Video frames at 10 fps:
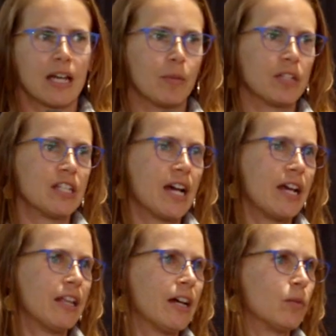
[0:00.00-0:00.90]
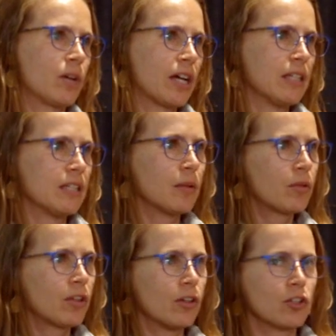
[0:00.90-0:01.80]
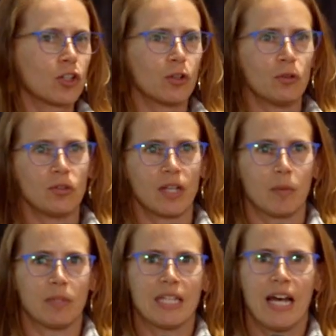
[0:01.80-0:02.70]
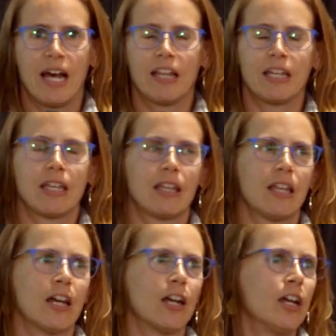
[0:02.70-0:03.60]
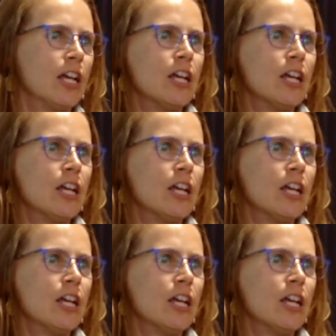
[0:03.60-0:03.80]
how much nylon, what kind of zip closure, who's got metallic in there.